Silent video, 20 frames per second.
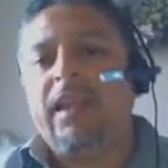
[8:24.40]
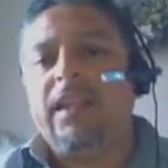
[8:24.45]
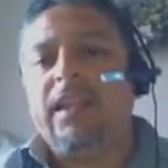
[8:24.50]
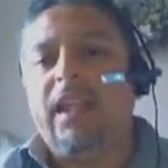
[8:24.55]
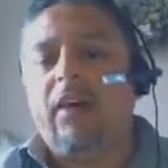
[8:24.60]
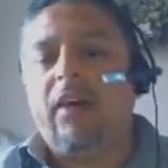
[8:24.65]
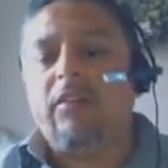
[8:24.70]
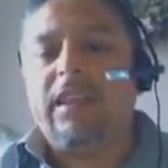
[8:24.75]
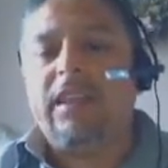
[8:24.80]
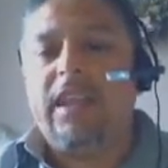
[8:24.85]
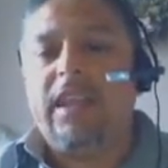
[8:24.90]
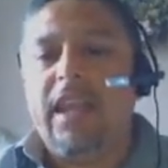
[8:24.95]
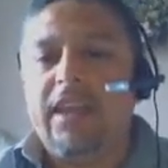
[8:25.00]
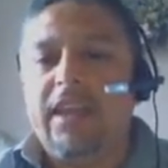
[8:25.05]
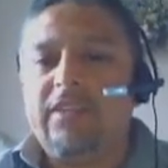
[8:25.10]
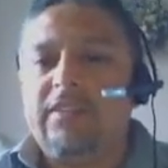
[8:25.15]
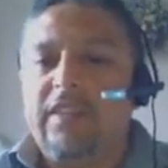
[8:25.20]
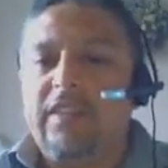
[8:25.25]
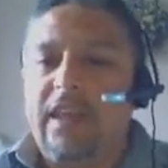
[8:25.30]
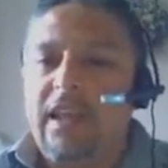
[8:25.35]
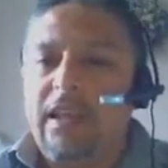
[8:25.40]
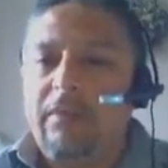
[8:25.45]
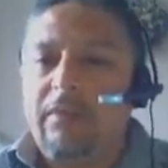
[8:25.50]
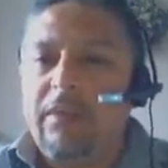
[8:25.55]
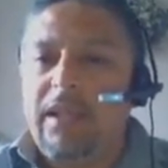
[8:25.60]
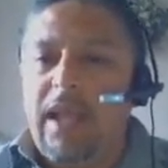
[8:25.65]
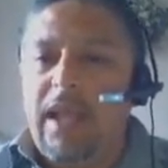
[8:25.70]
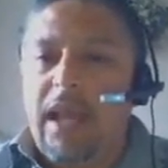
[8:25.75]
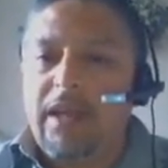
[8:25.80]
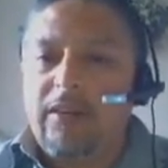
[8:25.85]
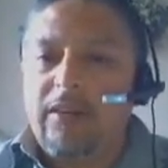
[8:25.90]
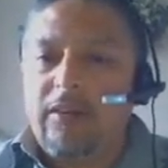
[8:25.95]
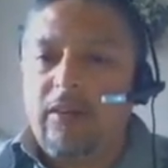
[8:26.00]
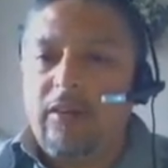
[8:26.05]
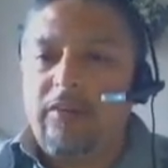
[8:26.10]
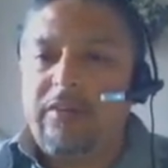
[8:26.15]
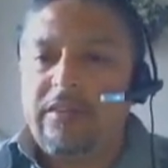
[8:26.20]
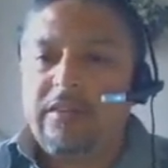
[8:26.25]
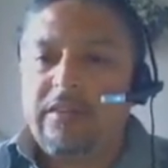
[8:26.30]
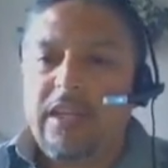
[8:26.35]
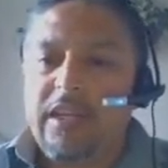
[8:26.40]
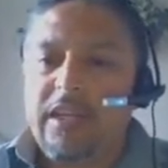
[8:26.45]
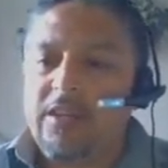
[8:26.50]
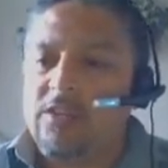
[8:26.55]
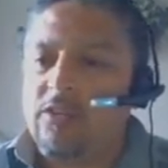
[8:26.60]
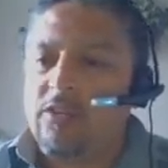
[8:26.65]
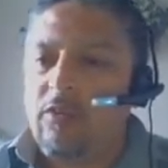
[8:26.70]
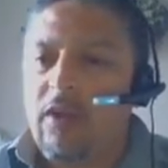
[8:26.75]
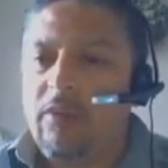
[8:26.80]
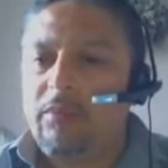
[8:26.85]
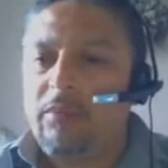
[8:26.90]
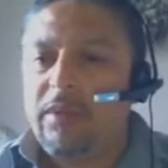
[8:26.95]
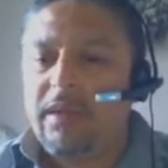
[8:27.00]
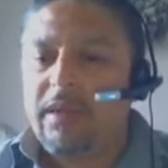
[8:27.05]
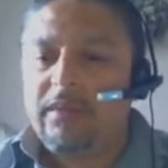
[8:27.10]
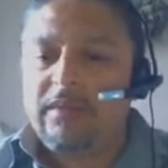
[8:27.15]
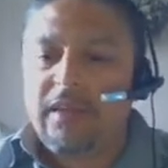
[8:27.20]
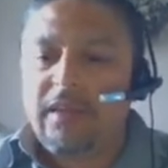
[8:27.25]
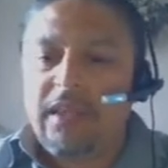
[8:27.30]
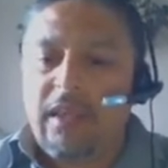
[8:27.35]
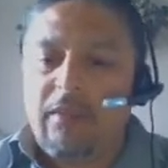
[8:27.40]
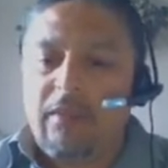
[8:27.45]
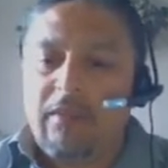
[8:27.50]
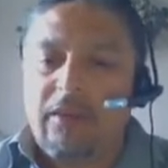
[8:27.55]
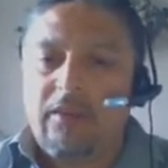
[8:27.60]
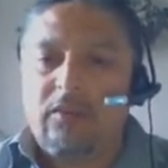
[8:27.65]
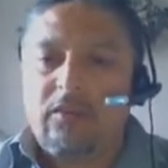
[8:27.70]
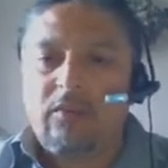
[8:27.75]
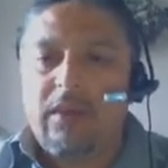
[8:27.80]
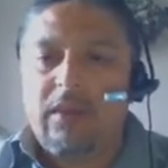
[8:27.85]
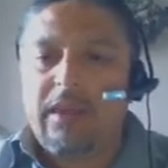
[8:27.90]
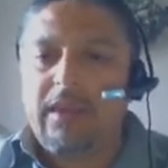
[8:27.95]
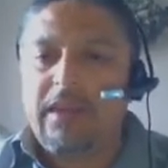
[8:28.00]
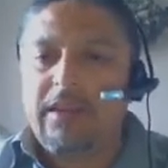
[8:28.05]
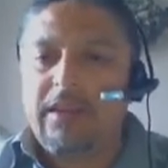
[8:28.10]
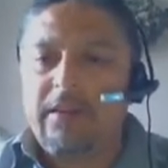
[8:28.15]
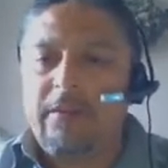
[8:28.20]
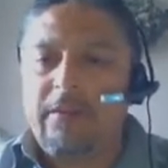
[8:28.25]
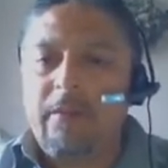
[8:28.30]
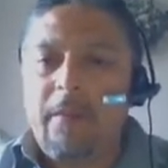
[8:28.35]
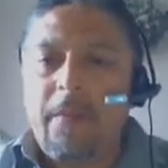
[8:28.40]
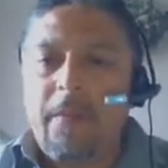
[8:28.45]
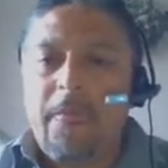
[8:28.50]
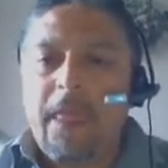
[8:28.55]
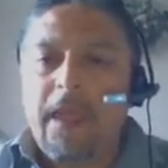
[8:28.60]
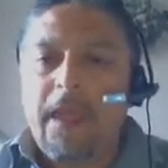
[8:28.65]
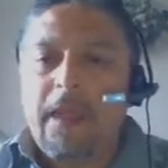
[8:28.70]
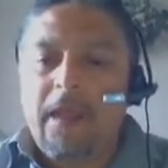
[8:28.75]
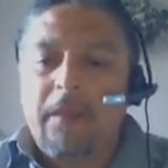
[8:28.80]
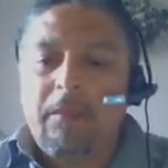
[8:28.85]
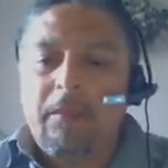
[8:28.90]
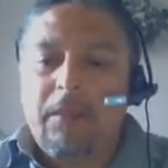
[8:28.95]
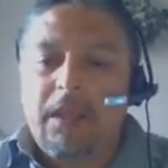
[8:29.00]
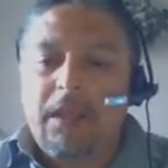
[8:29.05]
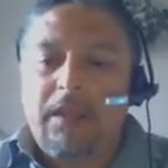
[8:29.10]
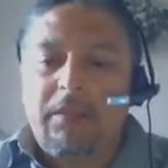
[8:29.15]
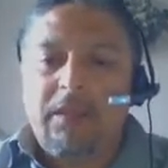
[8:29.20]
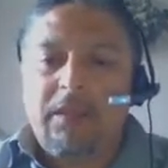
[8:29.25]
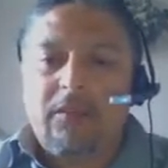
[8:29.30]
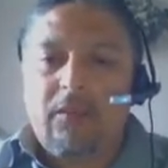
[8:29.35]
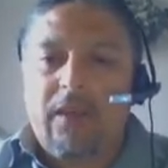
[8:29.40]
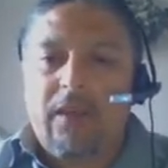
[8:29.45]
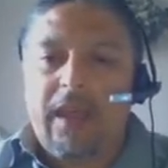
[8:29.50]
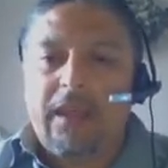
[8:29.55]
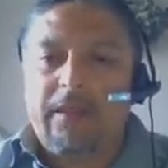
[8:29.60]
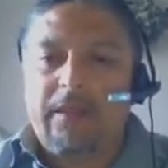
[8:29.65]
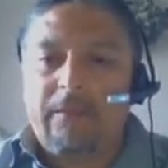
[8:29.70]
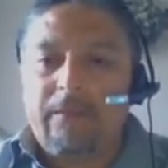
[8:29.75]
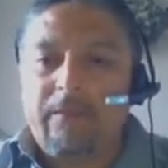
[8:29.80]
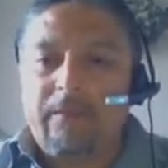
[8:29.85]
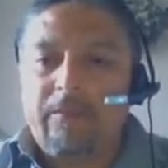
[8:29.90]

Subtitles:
Now the next element, I don't know if it's going to show up because the camera is right here, but let me try.